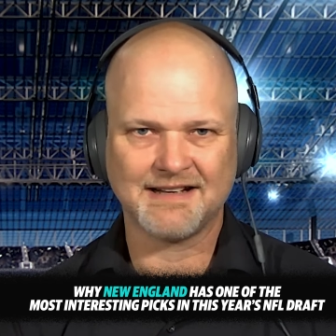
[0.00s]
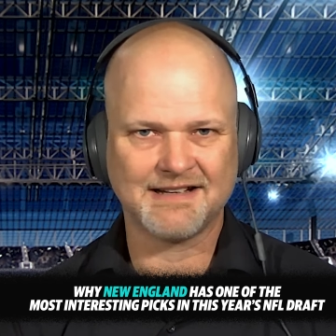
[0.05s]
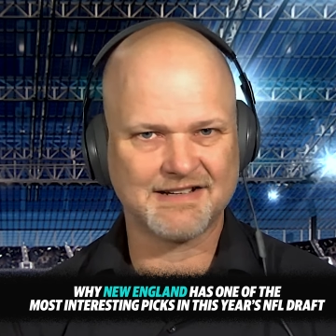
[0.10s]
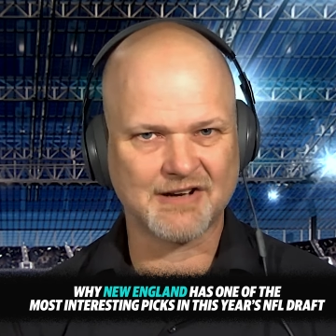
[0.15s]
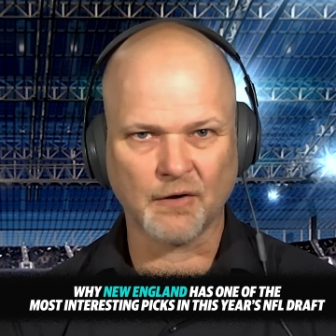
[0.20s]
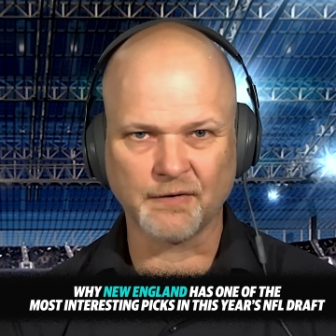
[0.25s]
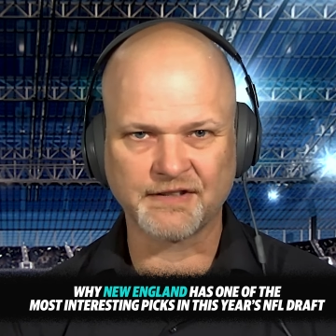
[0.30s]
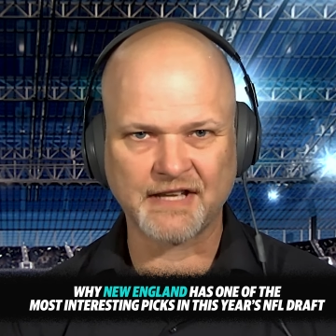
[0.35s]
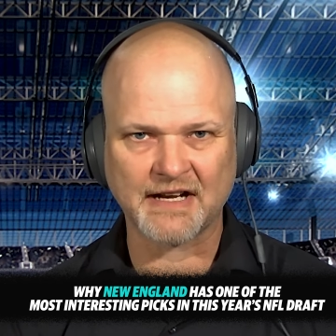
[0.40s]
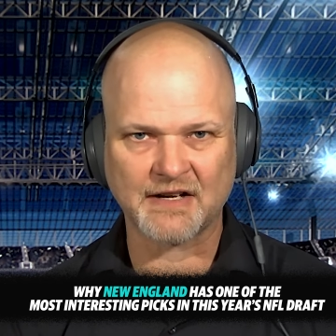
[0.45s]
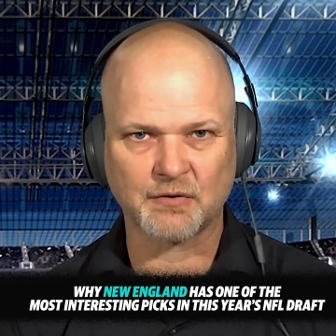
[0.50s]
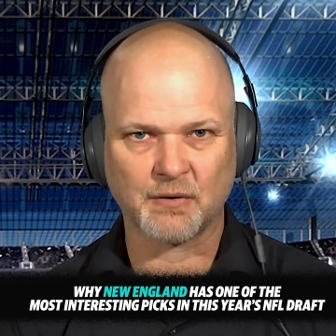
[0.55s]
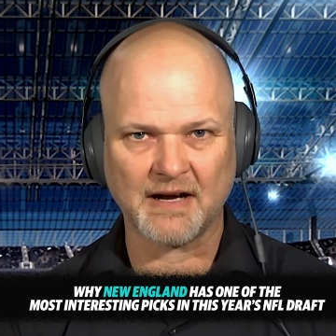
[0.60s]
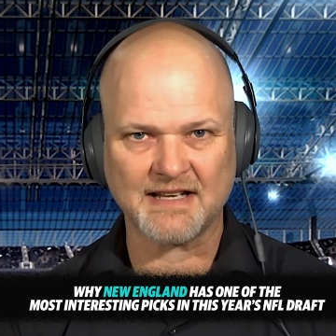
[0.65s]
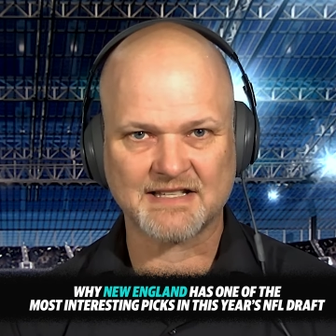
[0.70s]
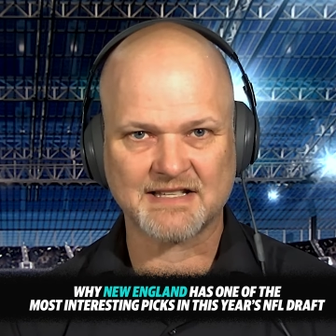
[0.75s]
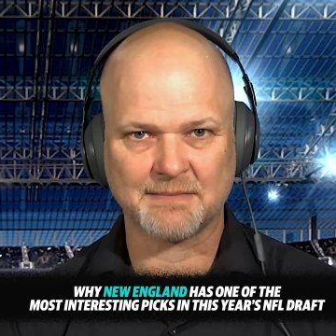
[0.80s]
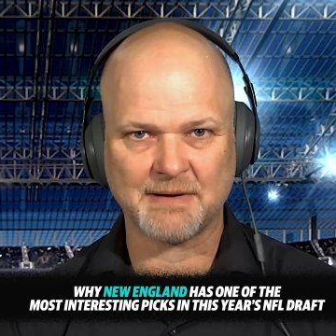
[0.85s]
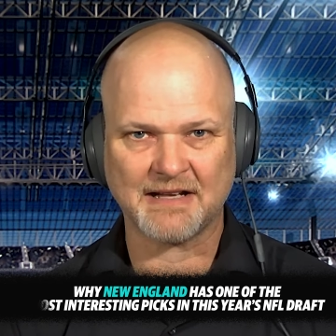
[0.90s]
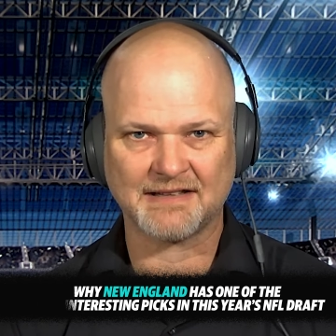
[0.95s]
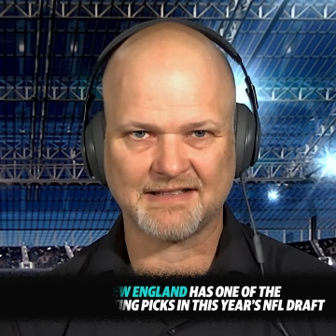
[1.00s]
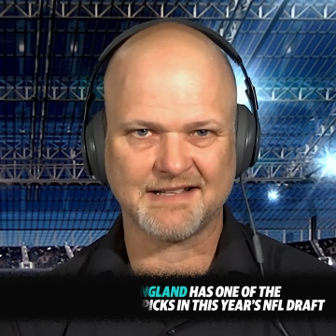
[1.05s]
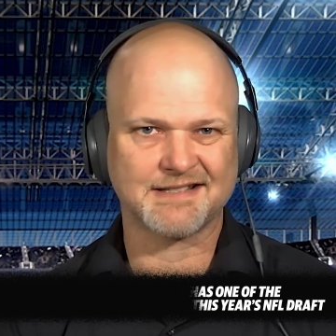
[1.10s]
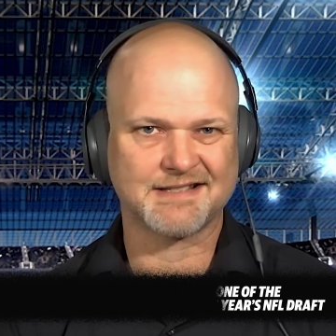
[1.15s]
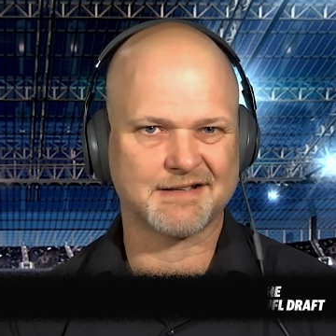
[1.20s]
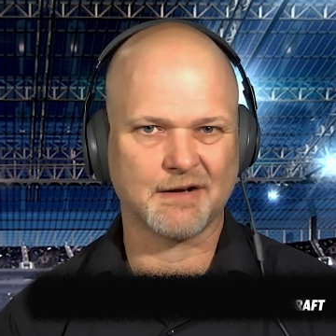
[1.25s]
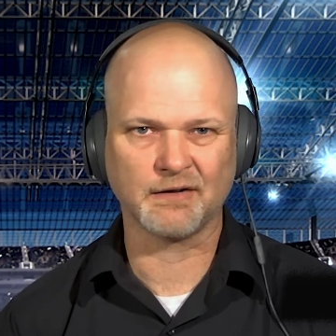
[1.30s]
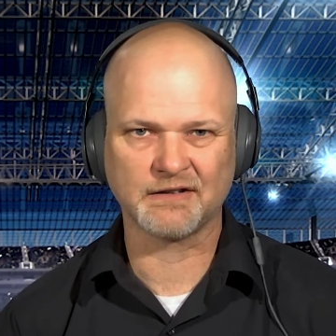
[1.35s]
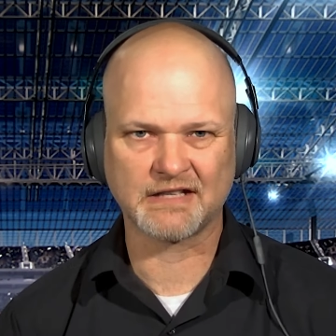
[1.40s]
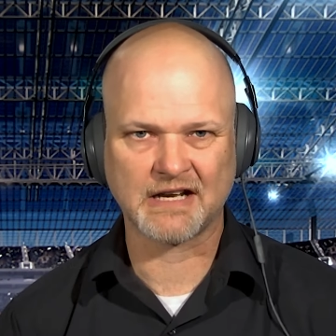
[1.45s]
Don't think twice about
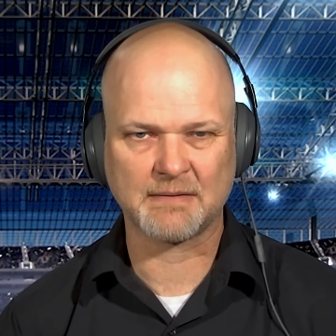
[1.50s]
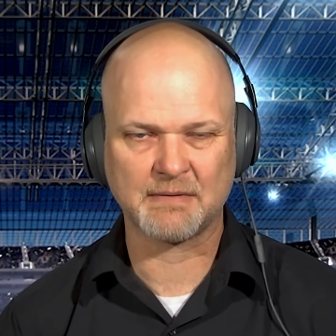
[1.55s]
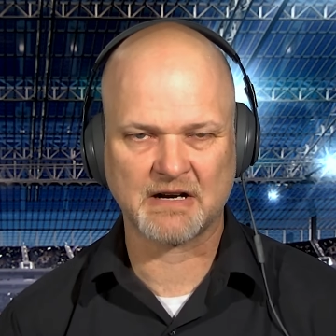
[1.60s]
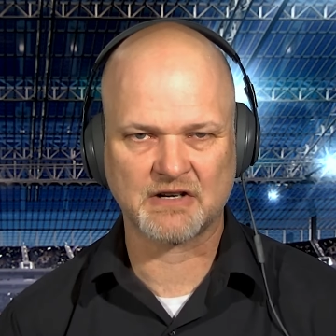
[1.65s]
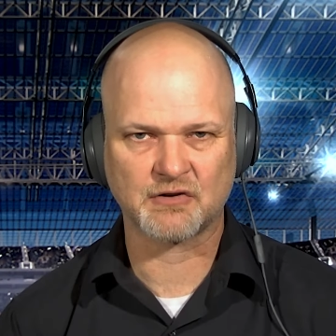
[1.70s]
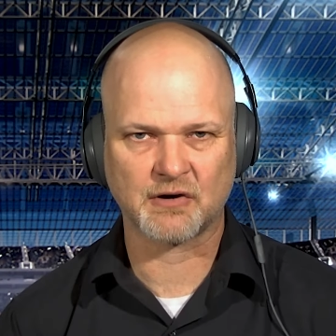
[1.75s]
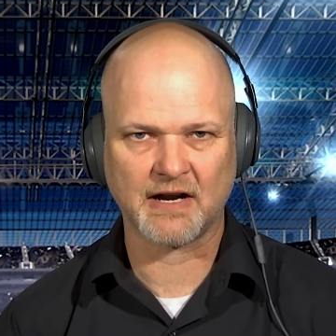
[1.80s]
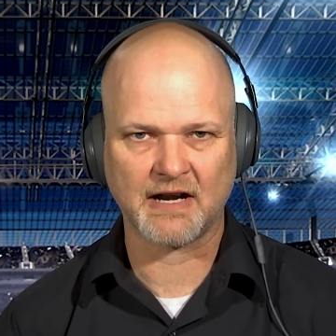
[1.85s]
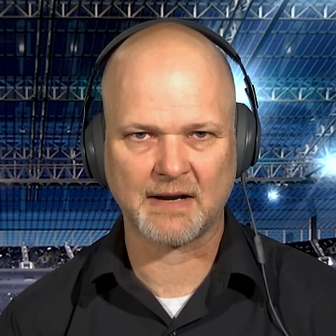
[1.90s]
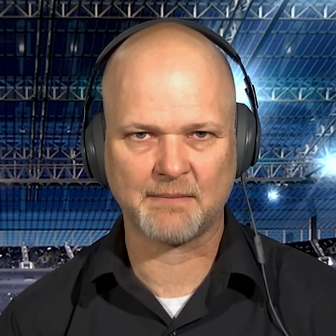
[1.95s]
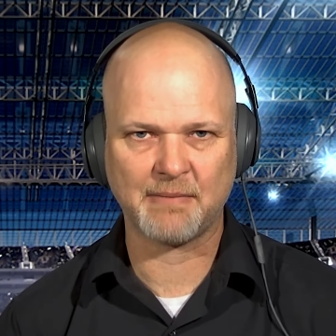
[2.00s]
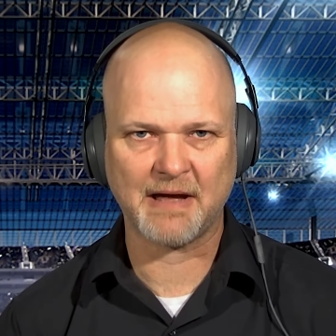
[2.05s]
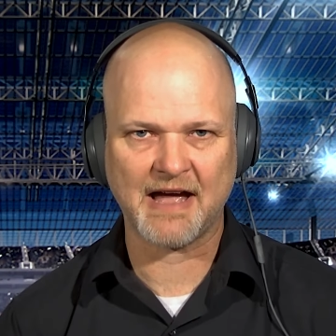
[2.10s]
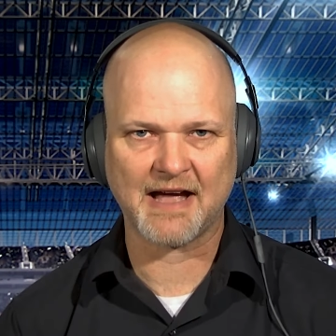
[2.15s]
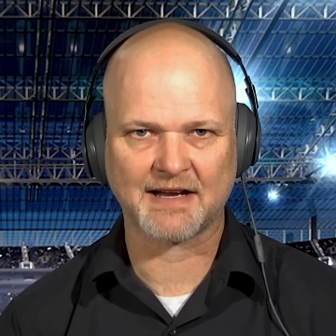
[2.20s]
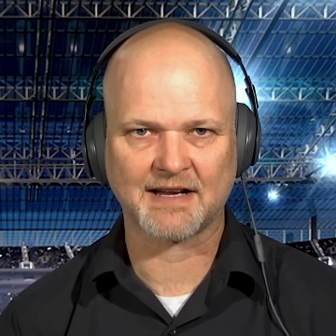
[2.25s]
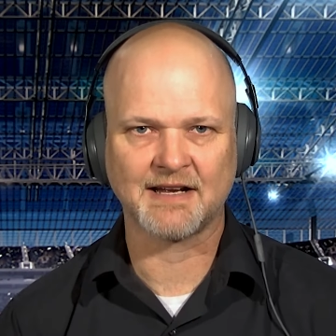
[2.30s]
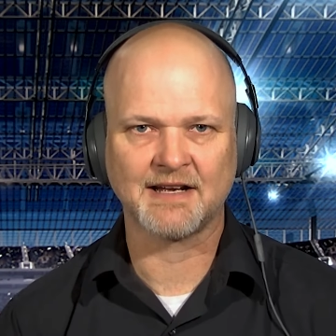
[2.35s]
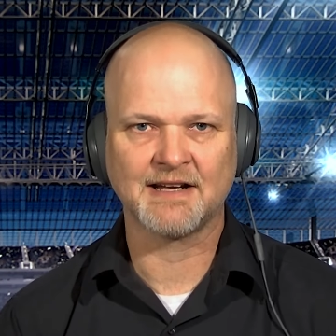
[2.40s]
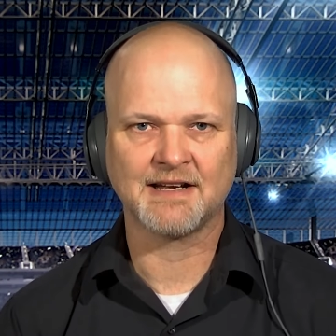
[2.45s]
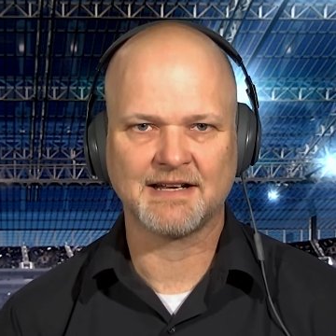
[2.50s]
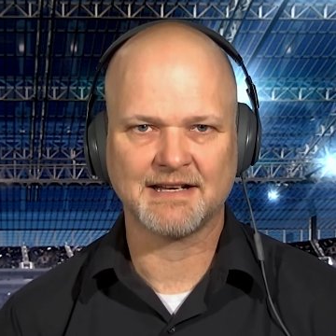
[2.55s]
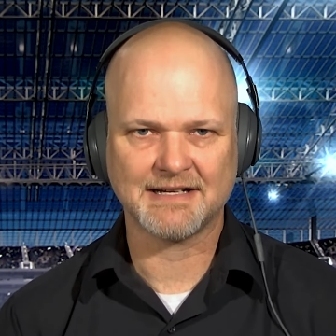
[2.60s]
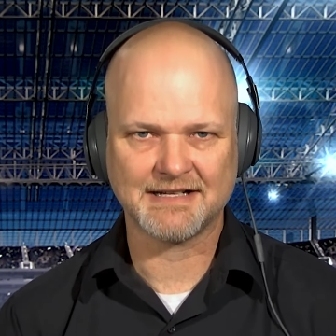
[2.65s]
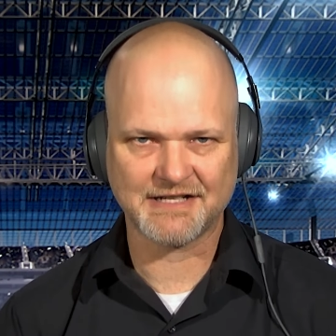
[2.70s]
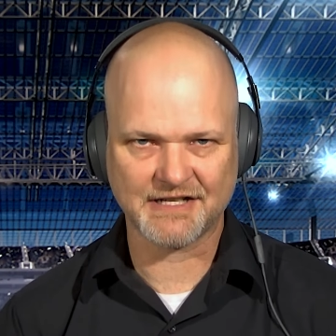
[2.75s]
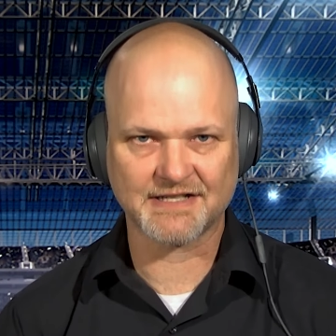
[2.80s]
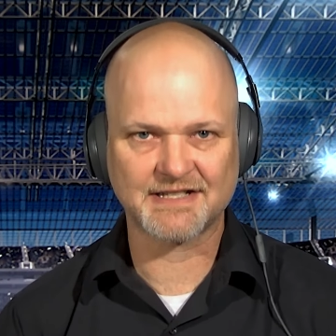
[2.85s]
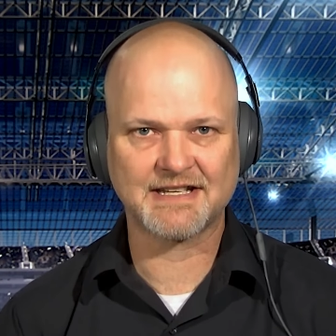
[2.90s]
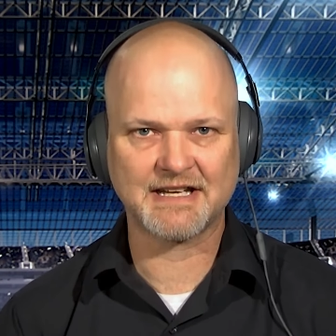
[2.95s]
this. Don't think about trading back.
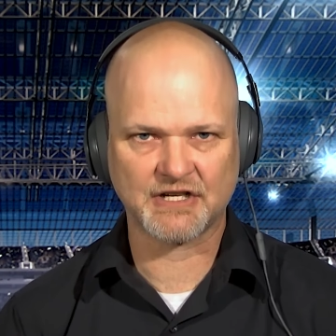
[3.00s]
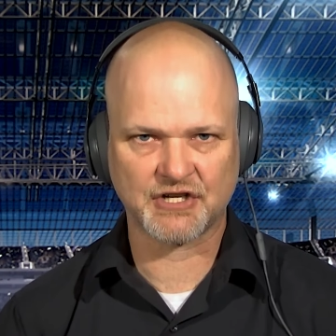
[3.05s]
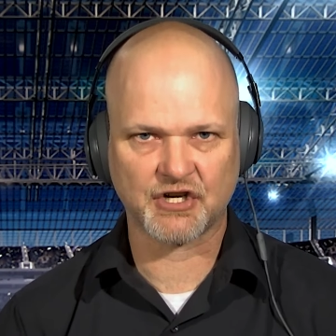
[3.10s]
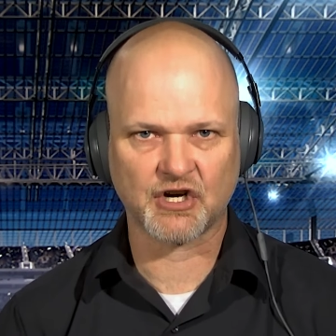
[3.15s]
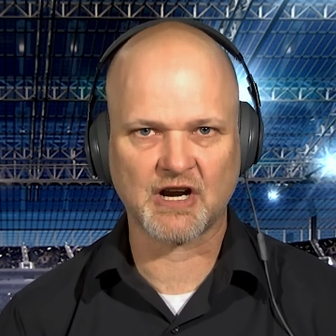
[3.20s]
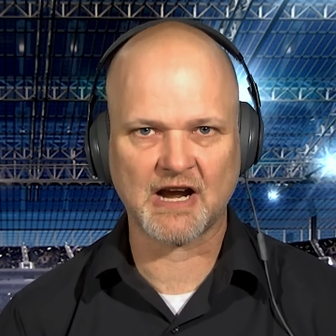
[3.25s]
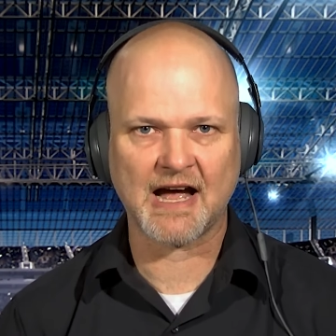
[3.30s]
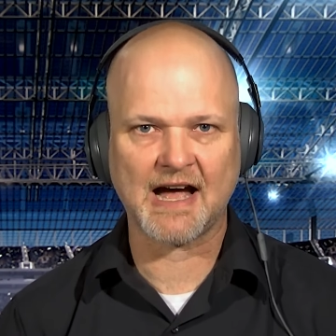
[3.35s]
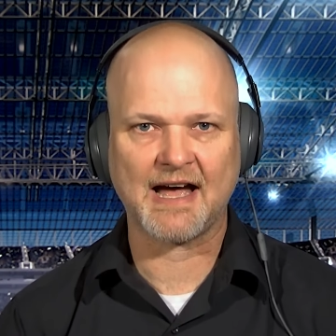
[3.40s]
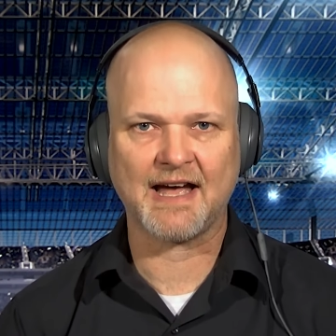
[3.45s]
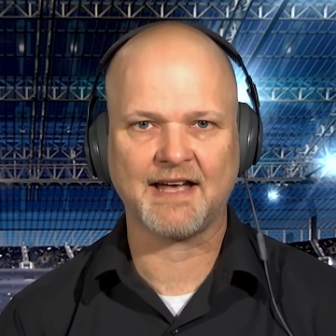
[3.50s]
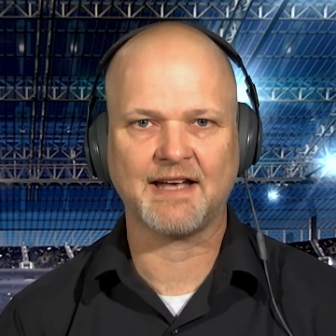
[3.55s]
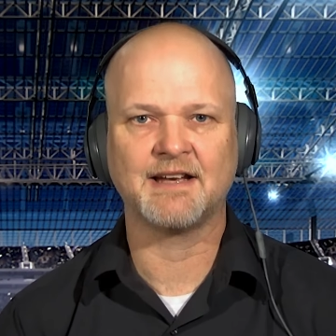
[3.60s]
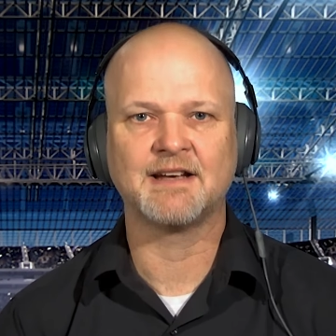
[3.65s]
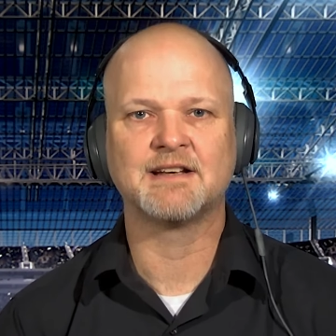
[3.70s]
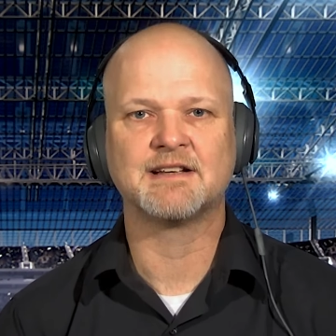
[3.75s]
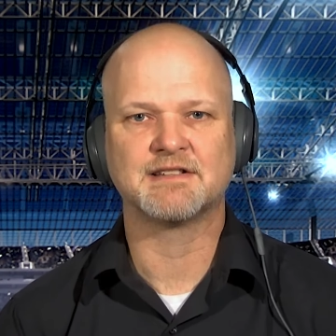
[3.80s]
Just get your guy.